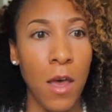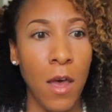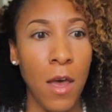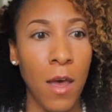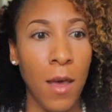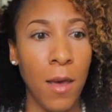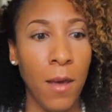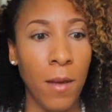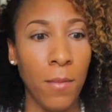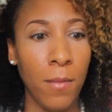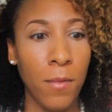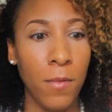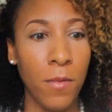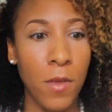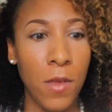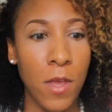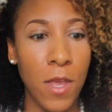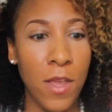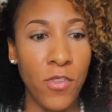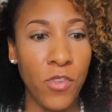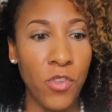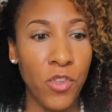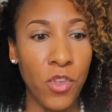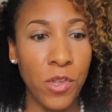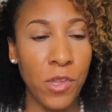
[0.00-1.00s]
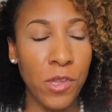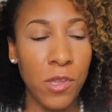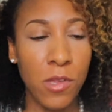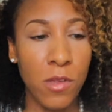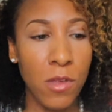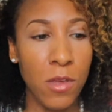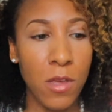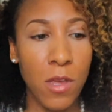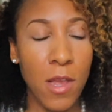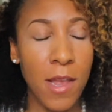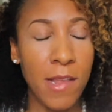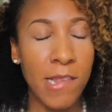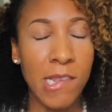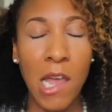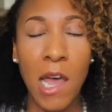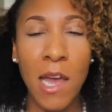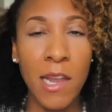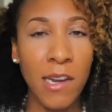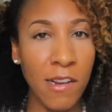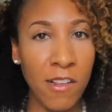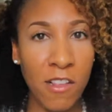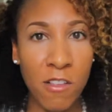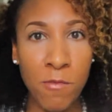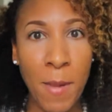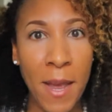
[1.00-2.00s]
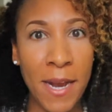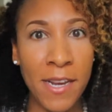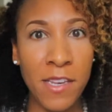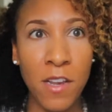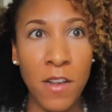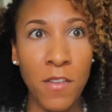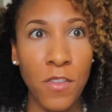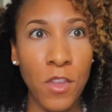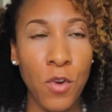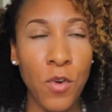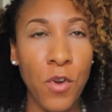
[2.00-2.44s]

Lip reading: It's unexpected.